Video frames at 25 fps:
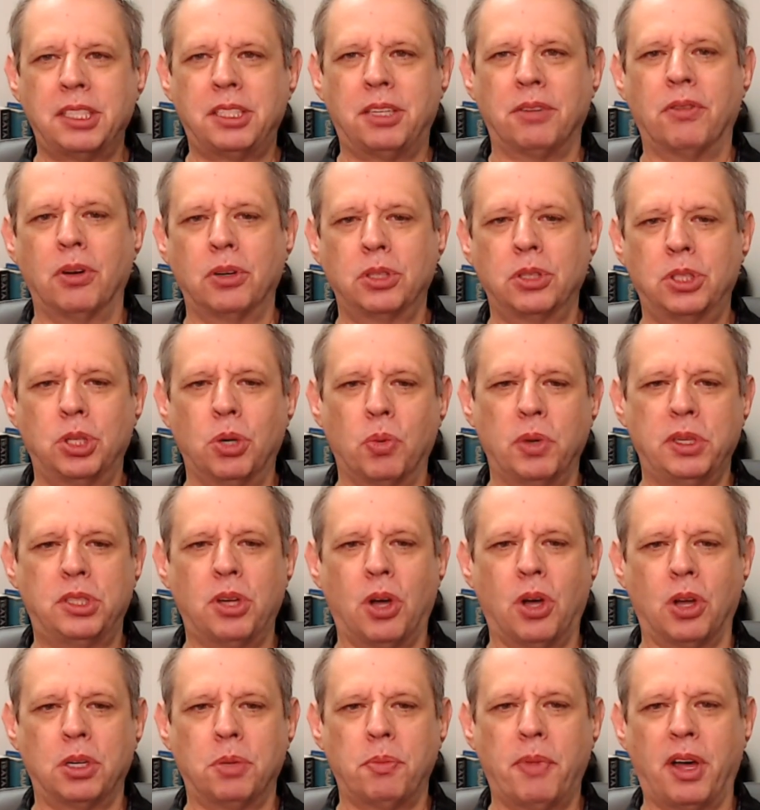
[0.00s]
devotional, we
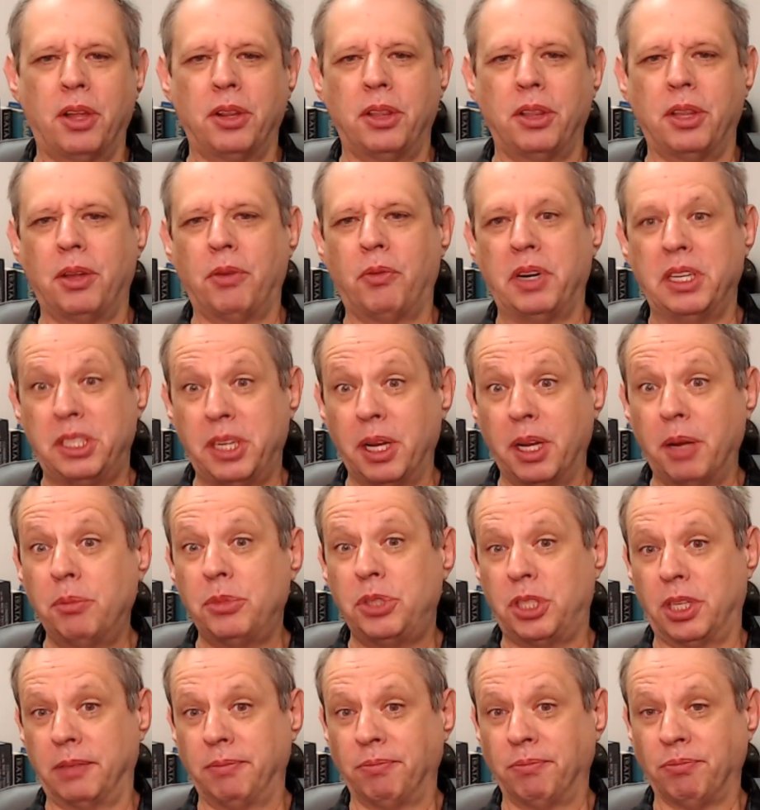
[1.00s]
talked about
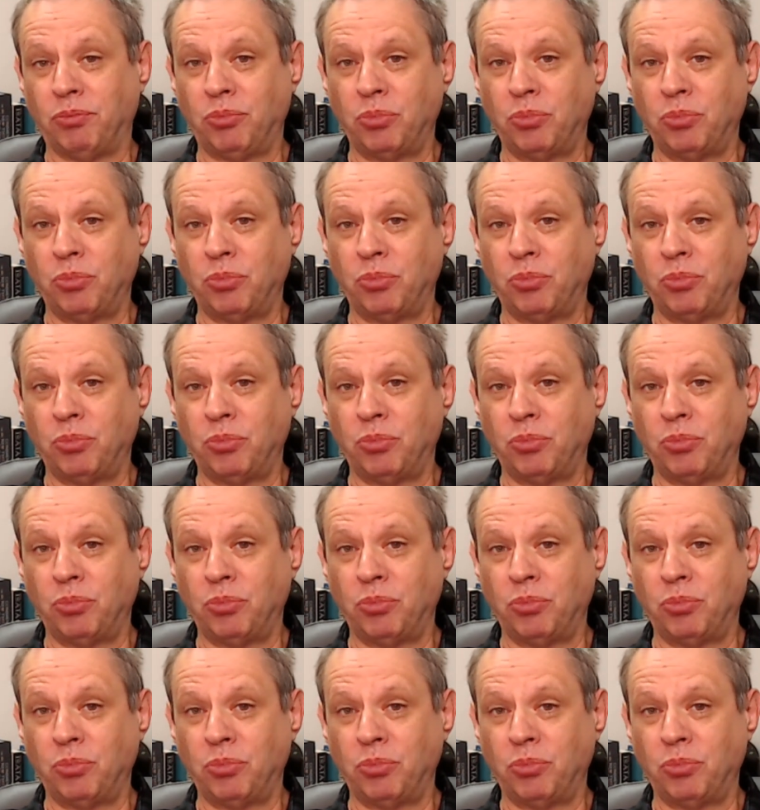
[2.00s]
redemption.